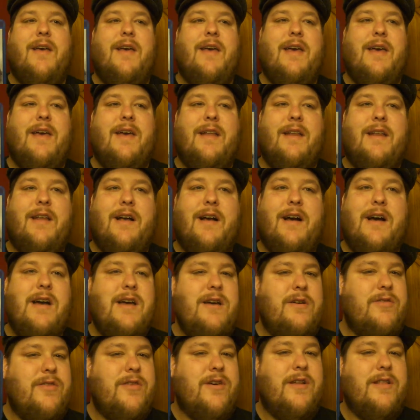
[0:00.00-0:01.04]
And
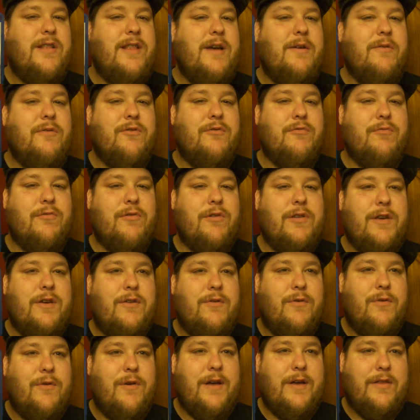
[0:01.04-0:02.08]
I thought that was really
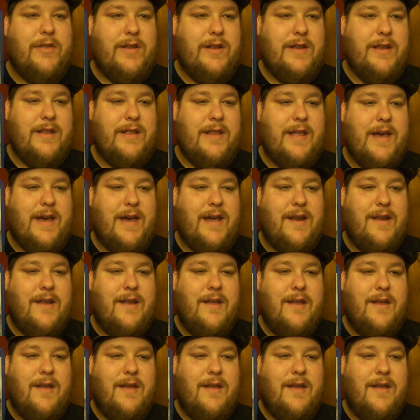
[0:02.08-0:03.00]
cool how they did that.